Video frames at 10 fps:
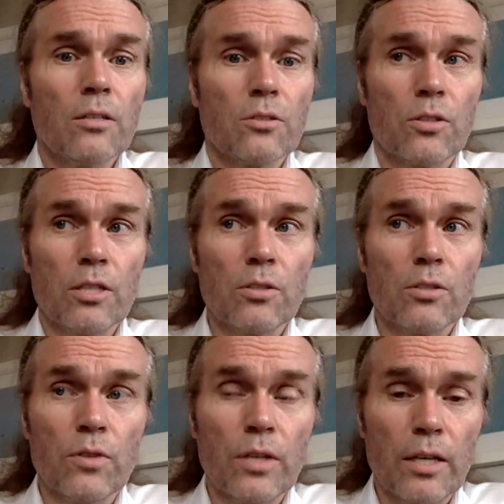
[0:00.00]
So there's
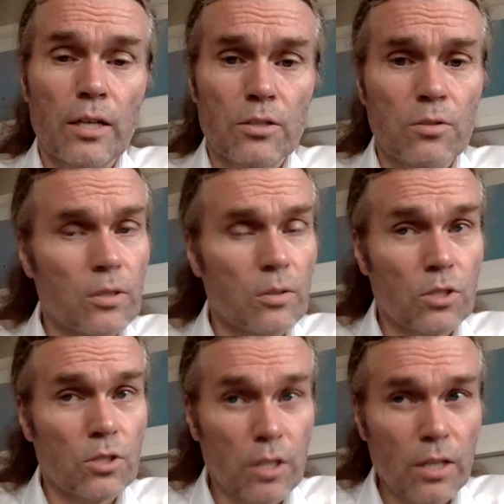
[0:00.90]
no veil. So when I
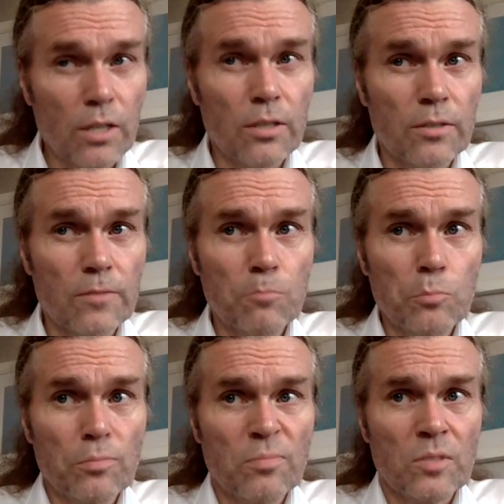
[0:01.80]
was young,
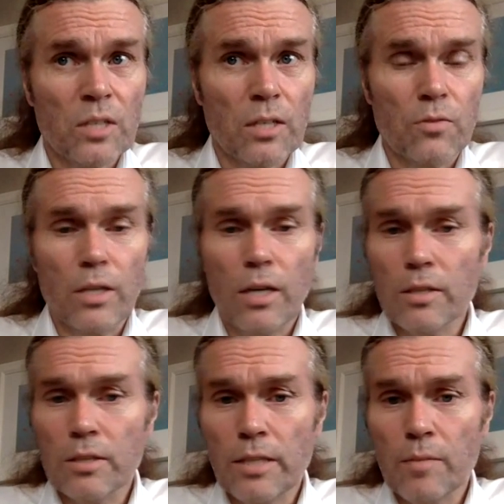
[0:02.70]
I had a very
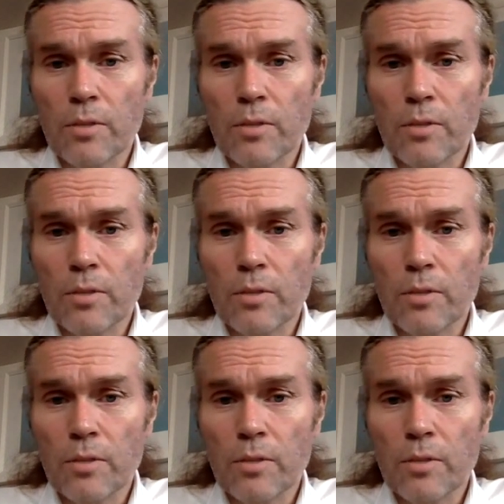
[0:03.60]
hard time.